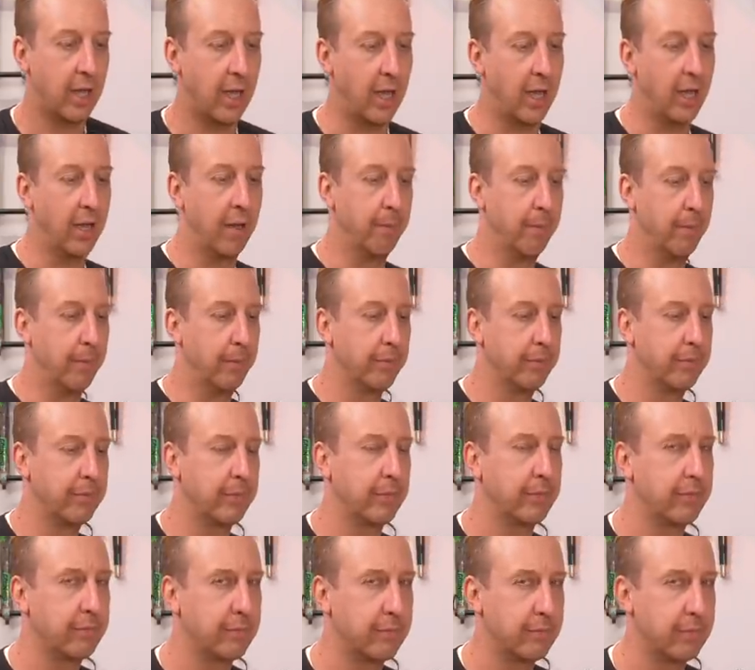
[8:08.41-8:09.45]
Um,
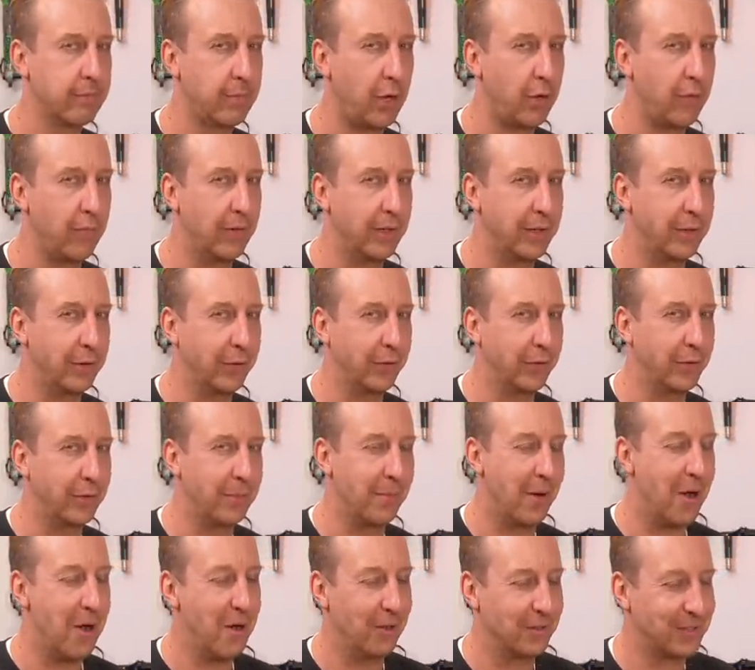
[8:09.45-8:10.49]
hopefully you got
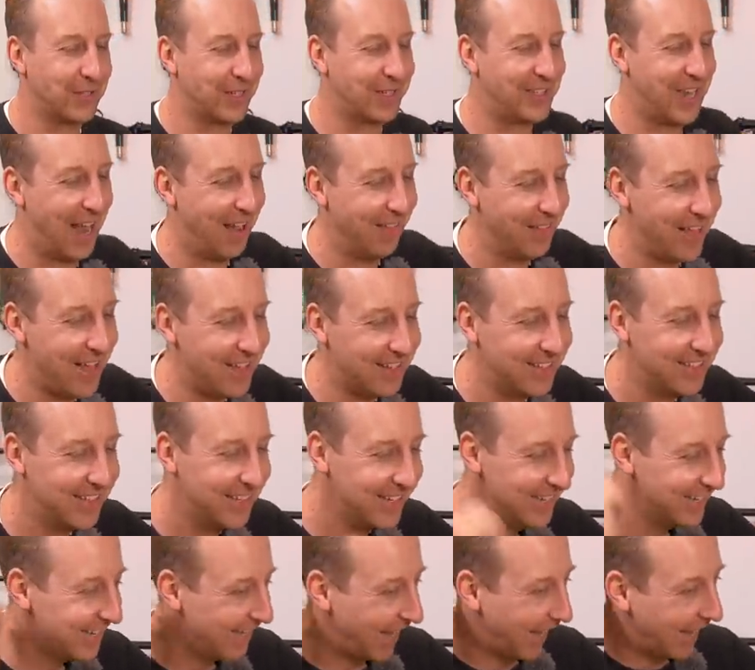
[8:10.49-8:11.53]
some answers out of that.
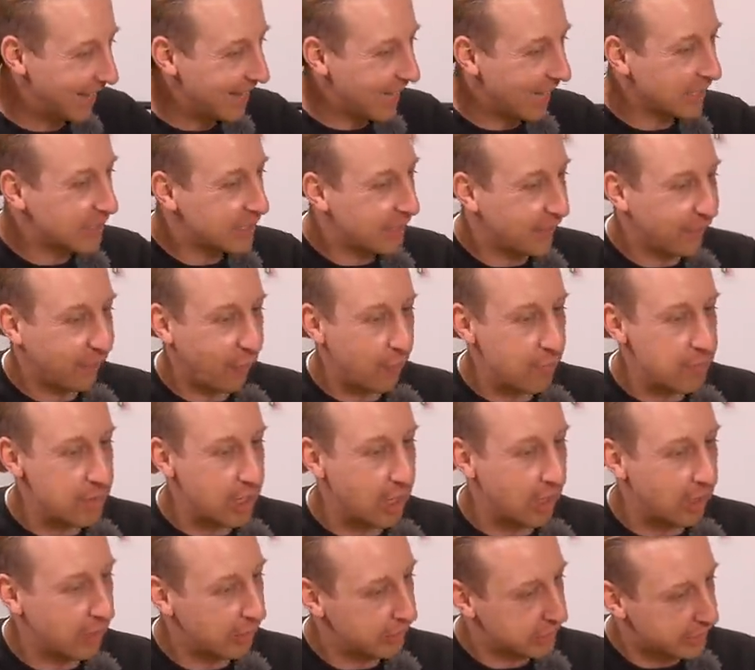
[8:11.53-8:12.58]
Uh, next is from
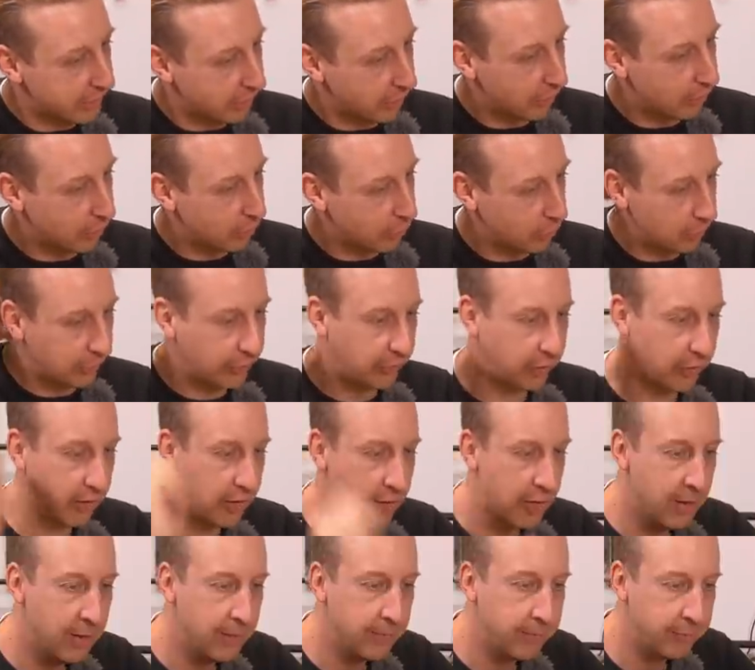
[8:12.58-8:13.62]
Lars
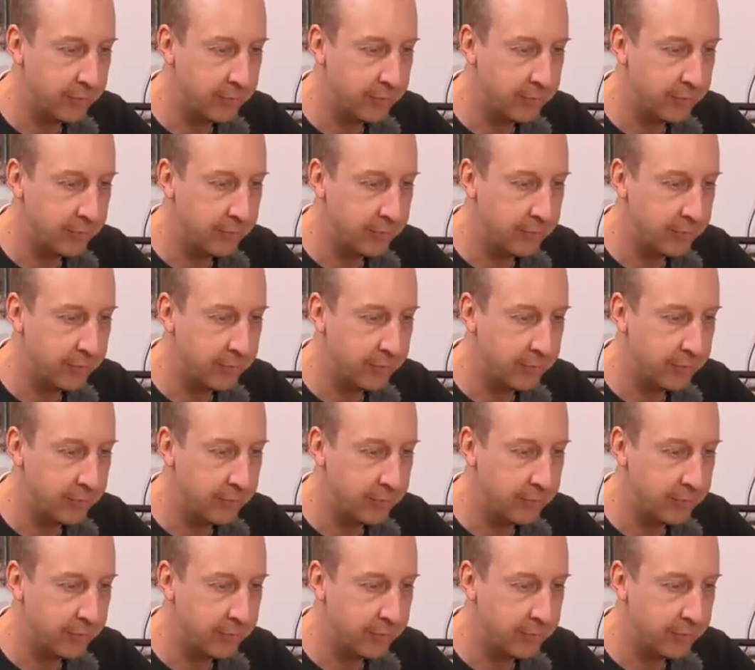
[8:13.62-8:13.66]
Thorderson.